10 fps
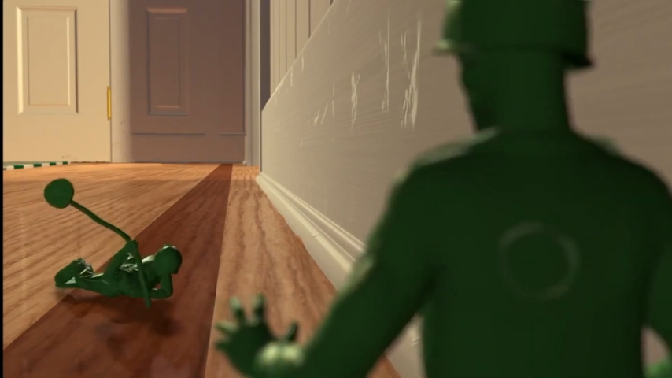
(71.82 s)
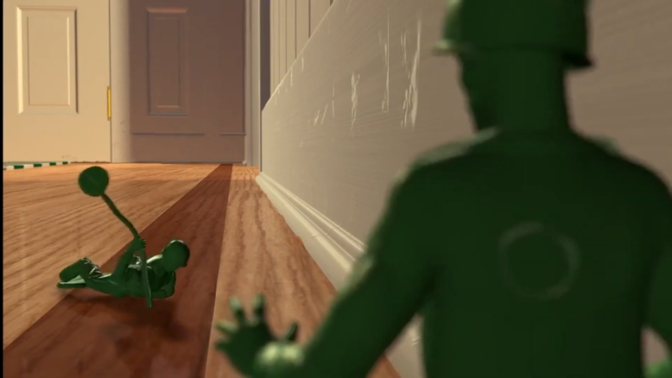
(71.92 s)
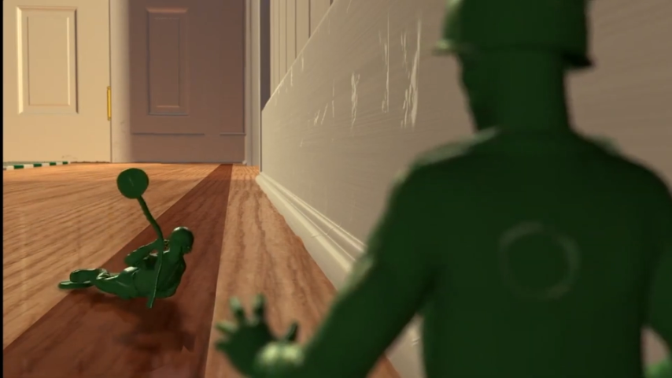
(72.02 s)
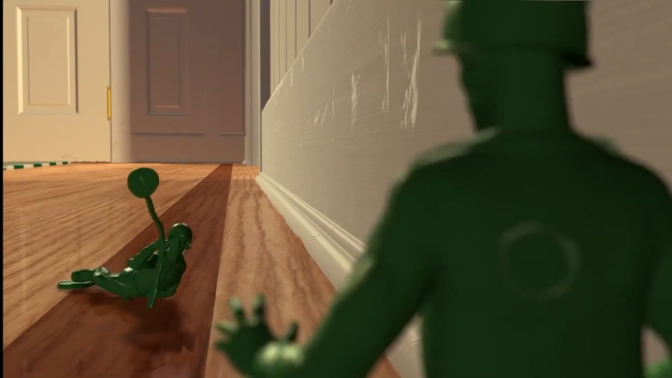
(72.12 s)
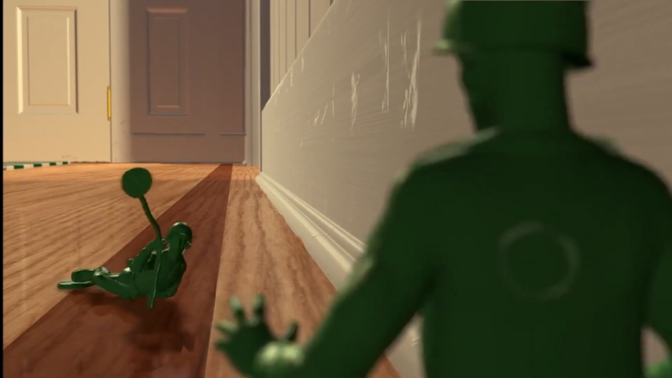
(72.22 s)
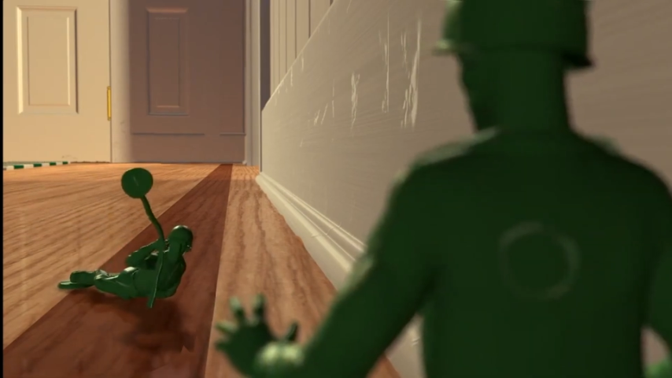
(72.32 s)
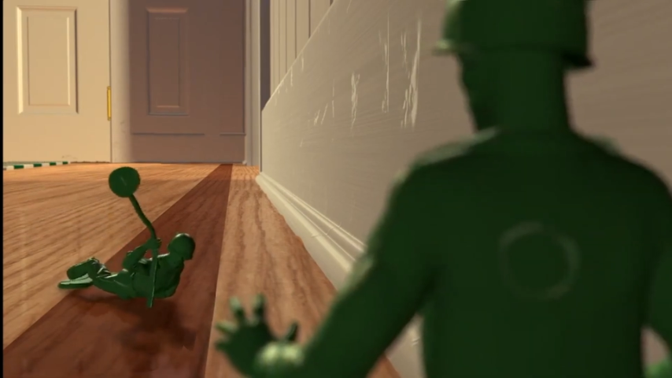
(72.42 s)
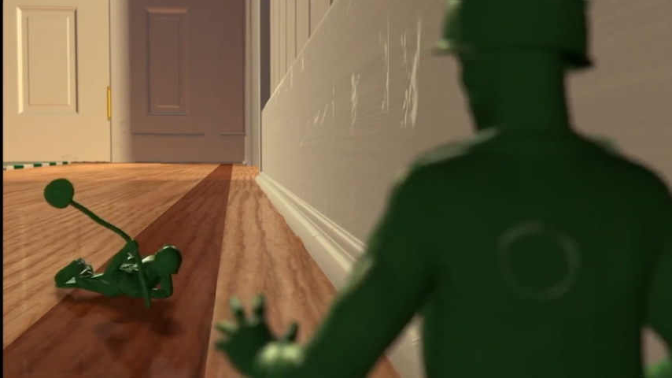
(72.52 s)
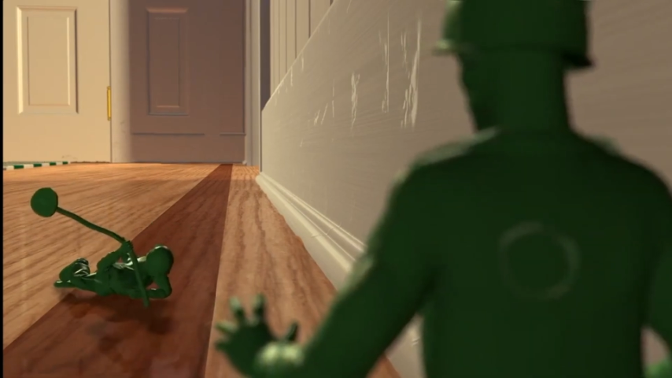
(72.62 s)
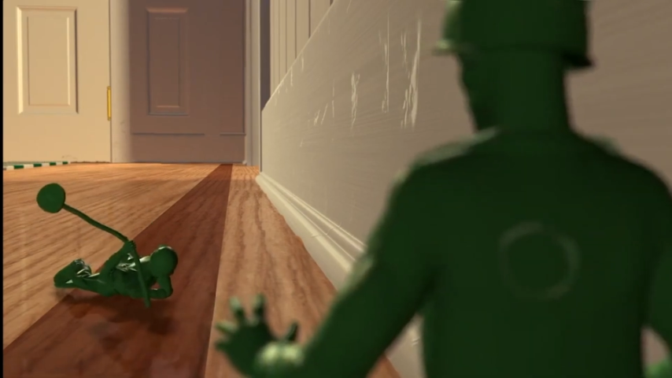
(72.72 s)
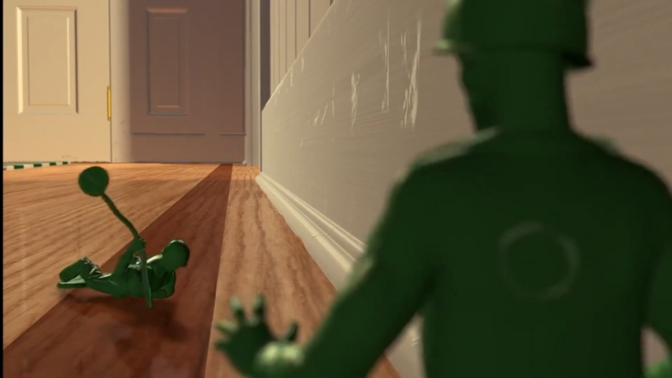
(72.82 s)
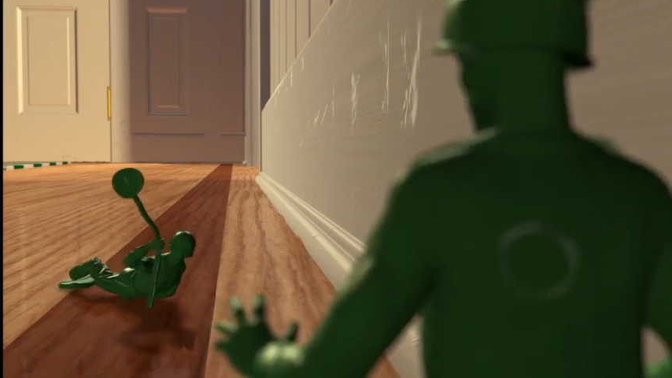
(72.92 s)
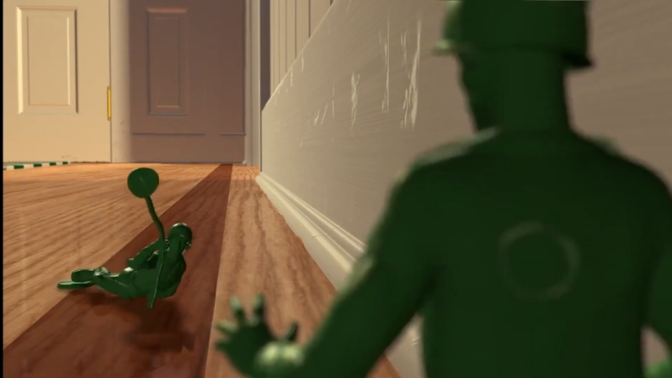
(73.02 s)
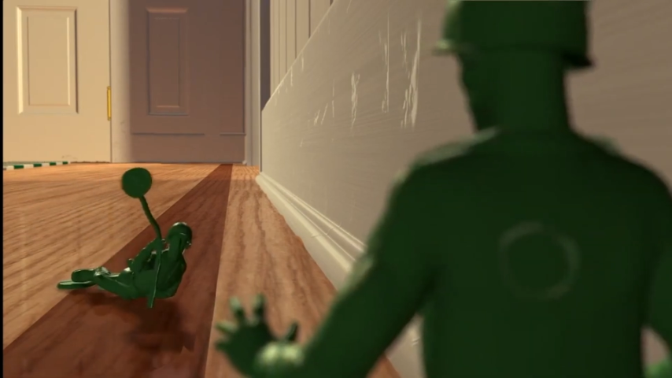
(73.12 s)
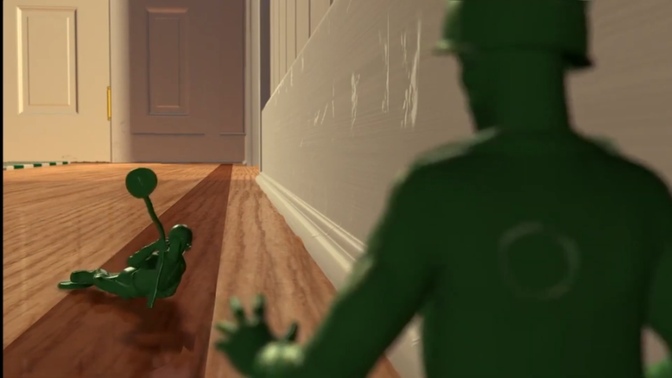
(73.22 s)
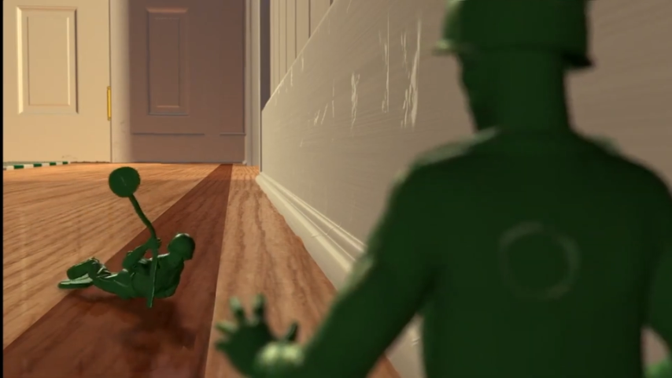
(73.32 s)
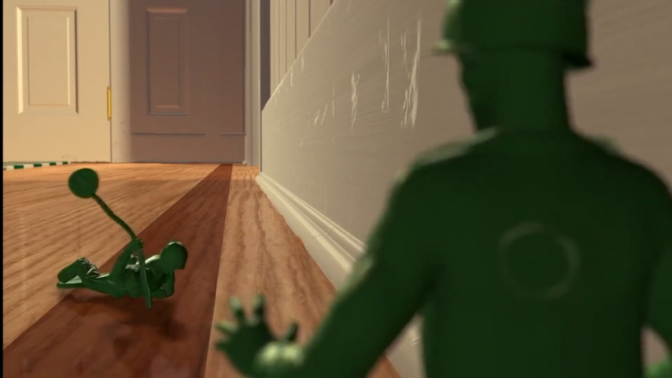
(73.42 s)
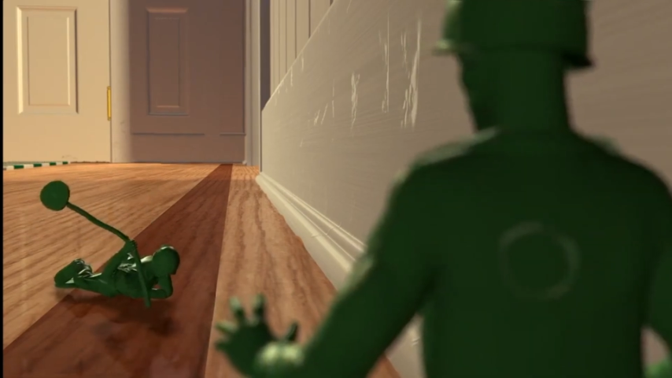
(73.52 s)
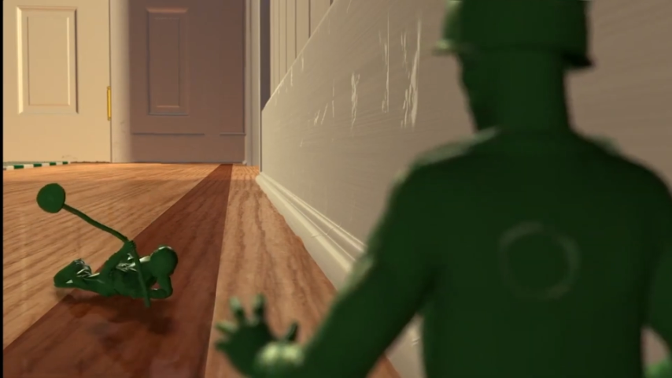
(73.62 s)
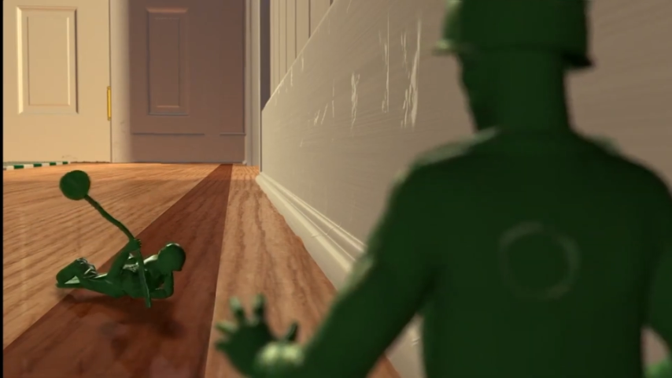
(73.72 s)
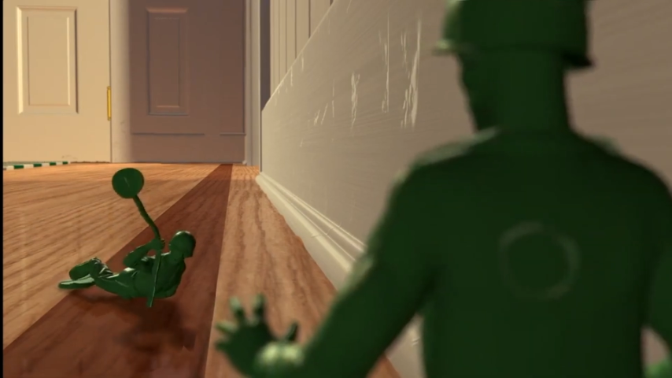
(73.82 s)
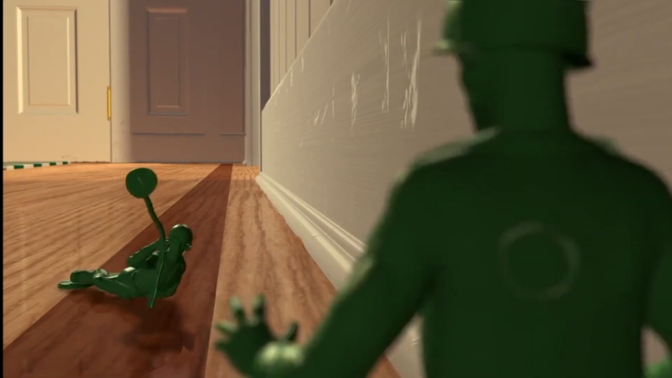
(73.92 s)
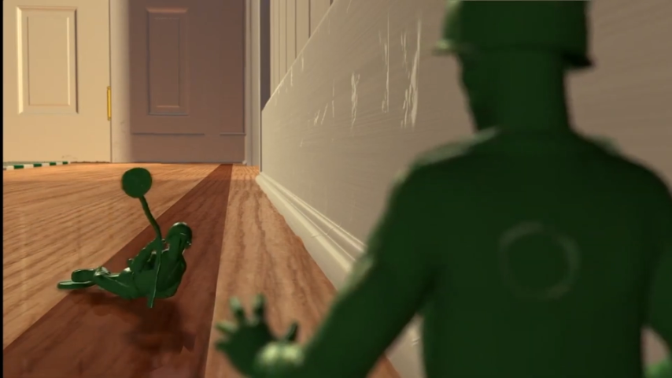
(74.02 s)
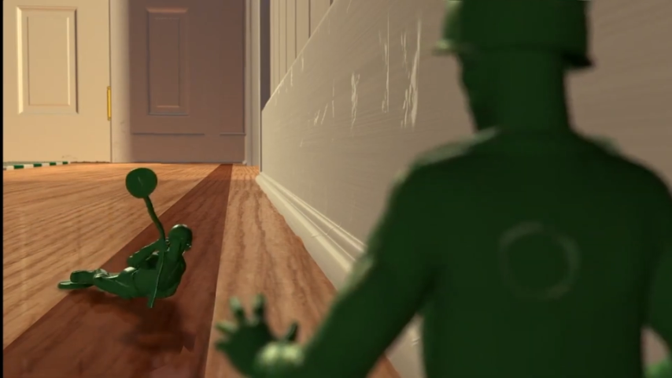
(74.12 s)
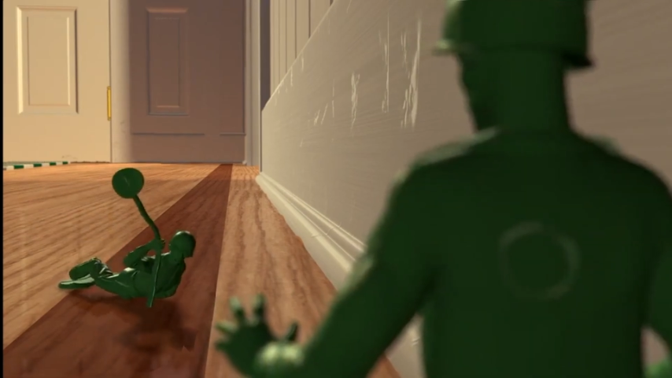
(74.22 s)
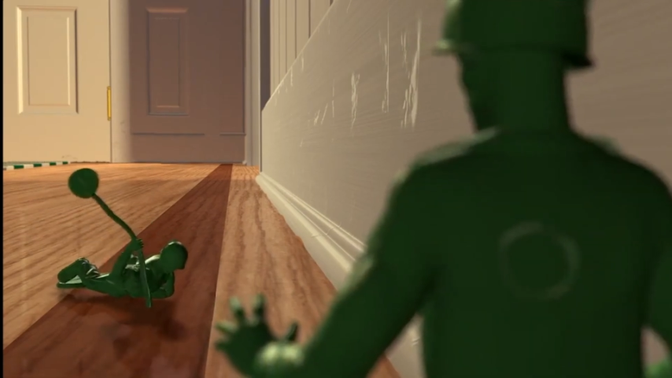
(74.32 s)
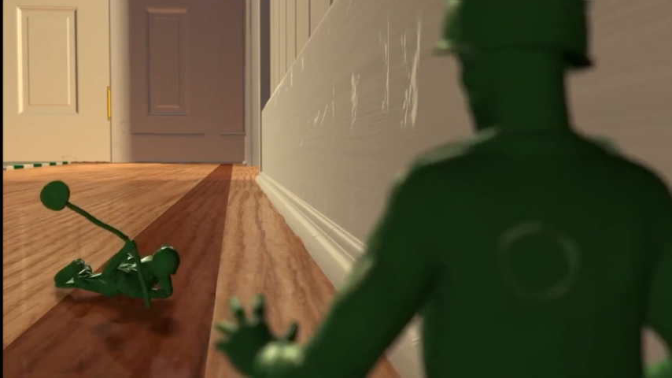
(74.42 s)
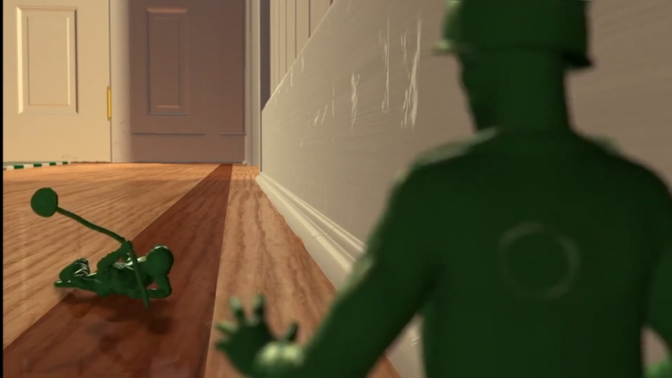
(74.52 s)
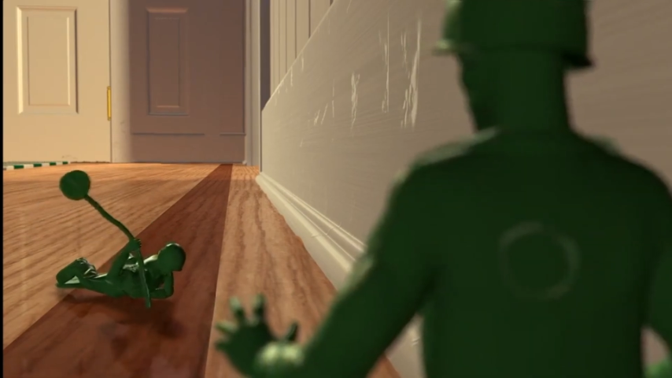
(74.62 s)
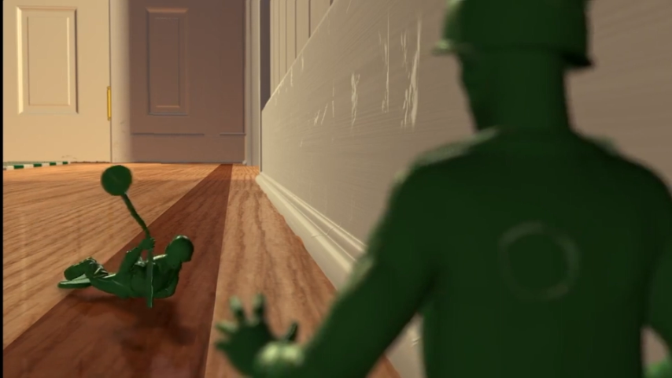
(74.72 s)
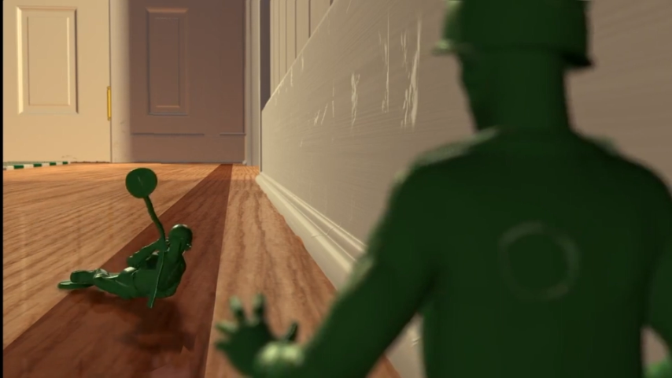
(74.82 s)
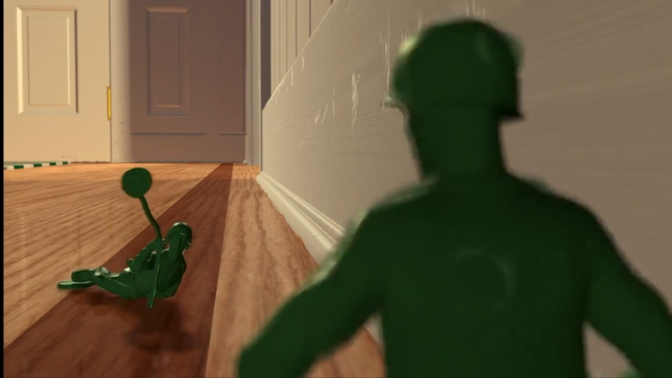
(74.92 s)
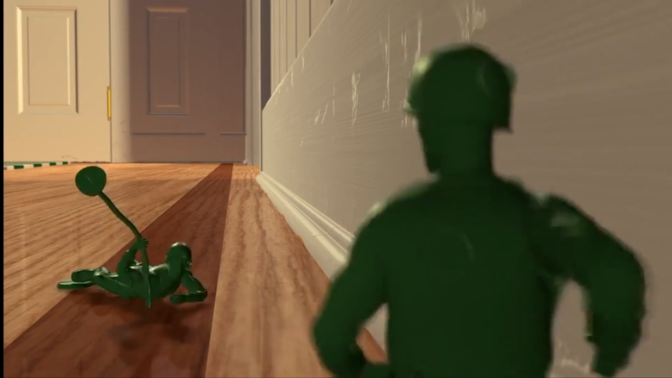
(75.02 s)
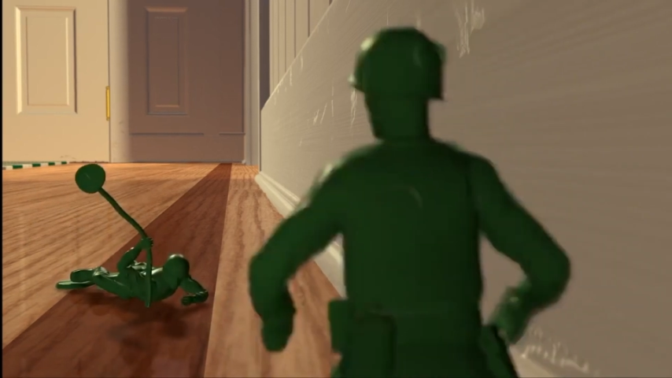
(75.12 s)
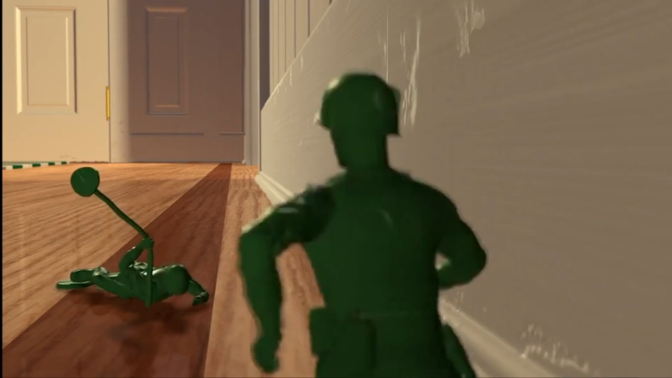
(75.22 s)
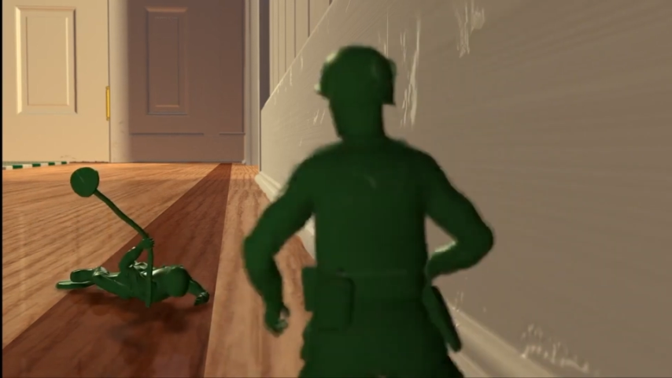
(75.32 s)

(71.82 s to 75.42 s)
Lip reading: [unreadable: no face in view]